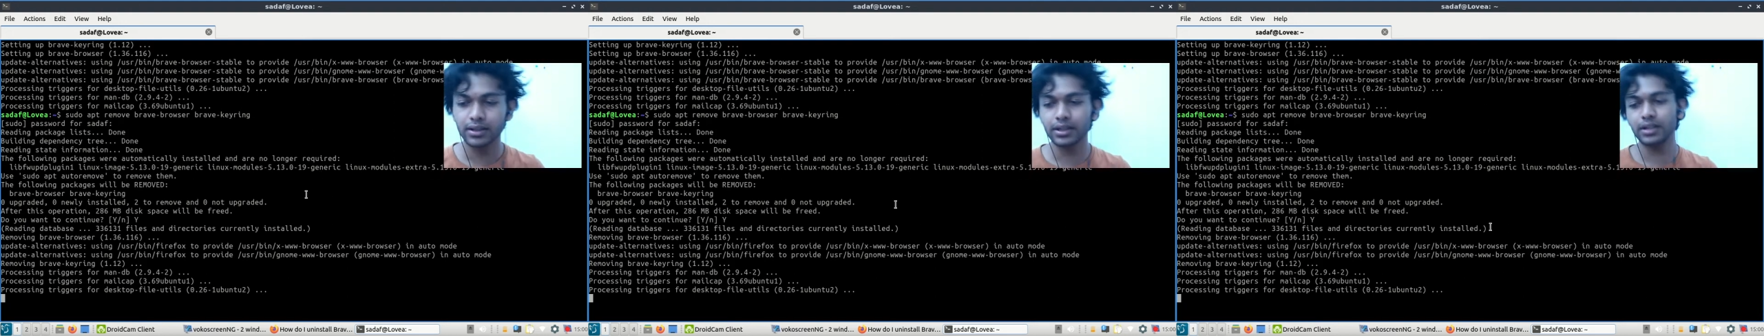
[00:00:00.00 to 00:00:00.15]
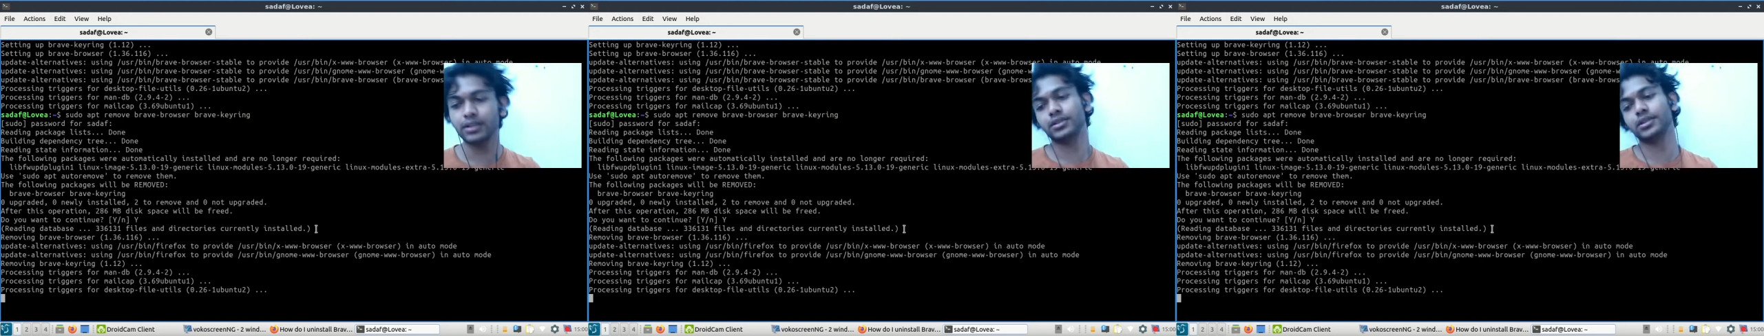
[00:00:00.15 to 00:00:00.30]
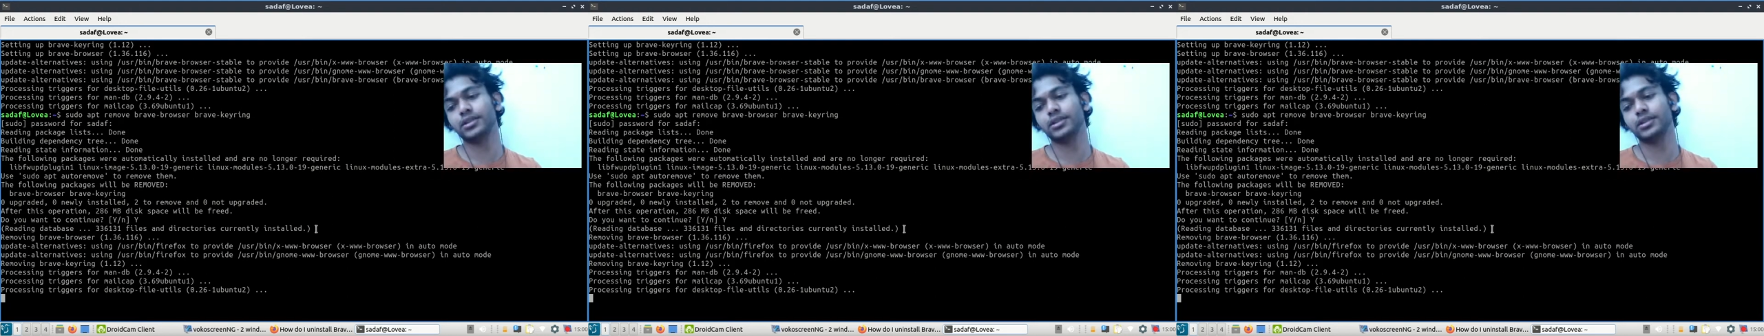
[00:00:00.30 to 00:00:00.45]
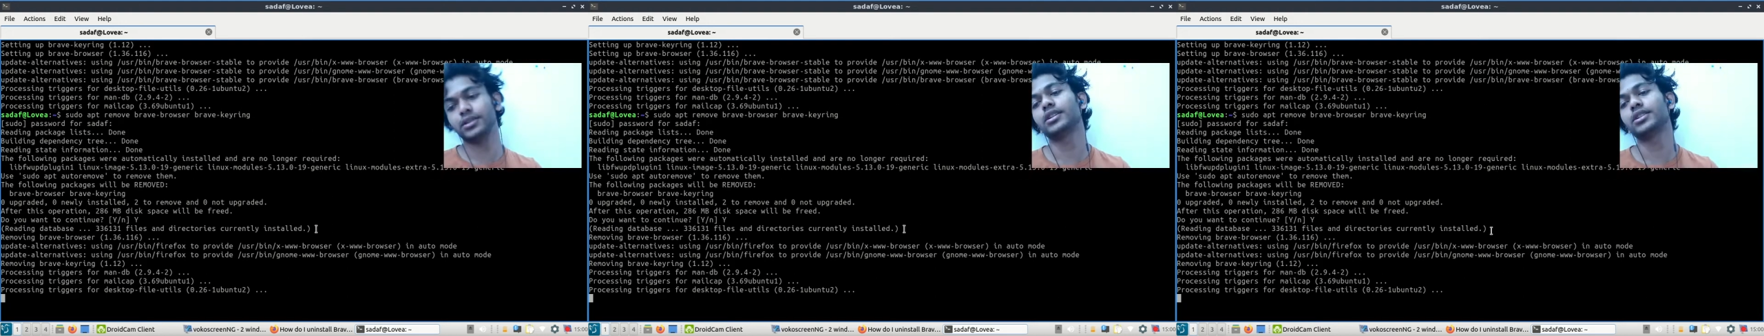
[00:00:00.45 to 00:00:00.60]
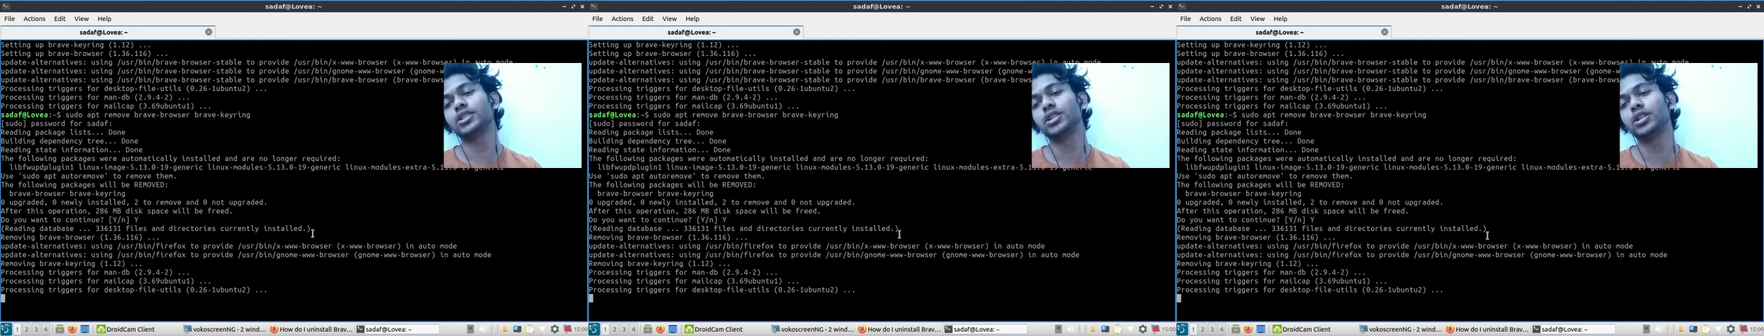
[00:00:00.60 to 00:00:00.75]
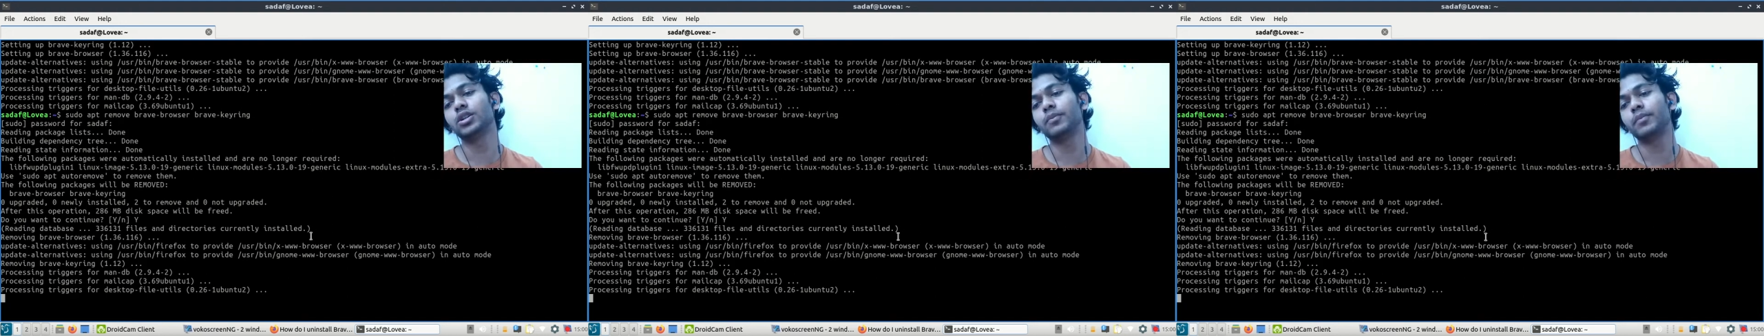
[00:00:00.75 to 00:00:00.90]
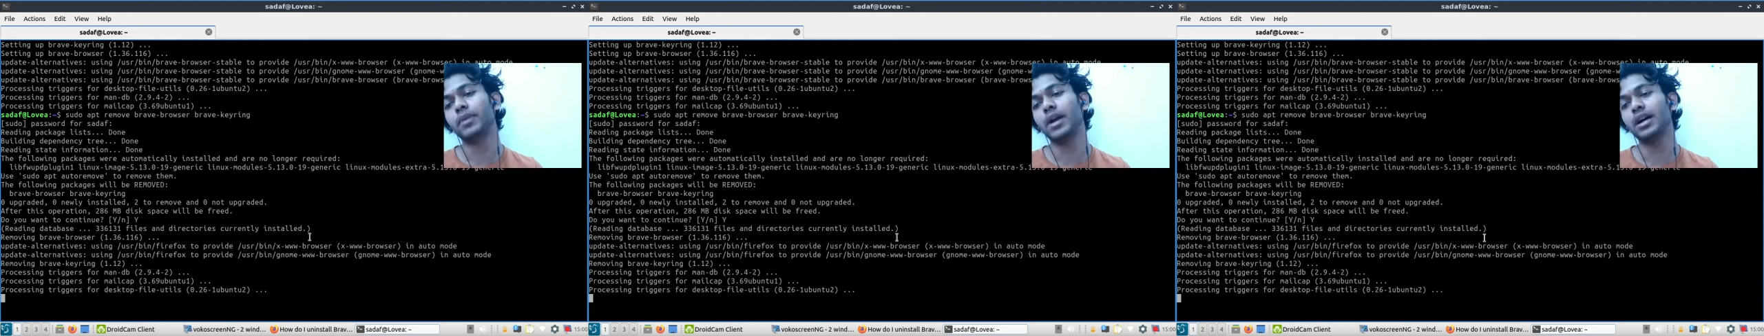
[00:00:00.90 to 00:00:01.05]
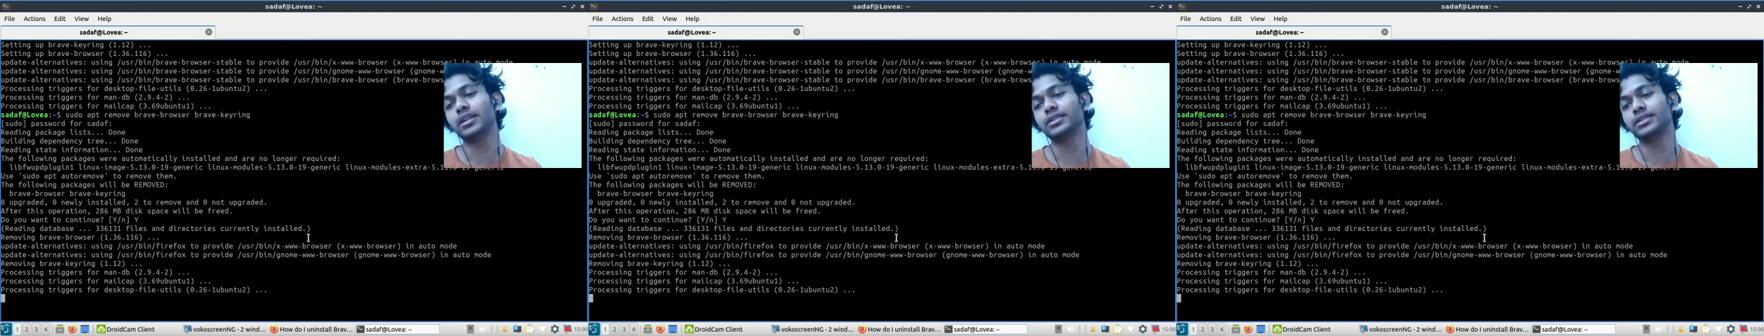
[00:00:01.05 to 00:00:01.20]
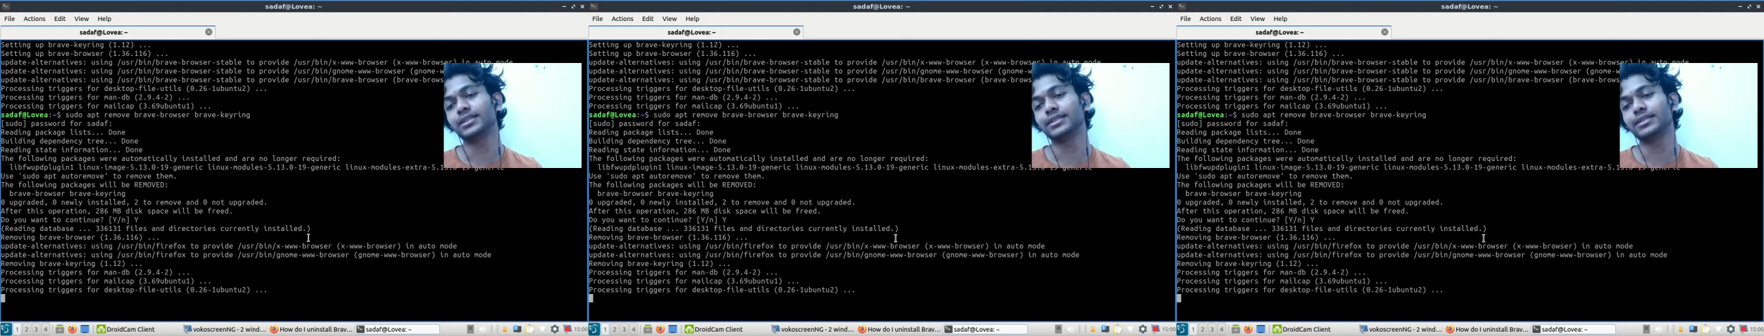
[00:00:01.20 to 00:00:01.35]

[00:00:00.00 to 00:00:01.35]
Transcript: kind of slow process,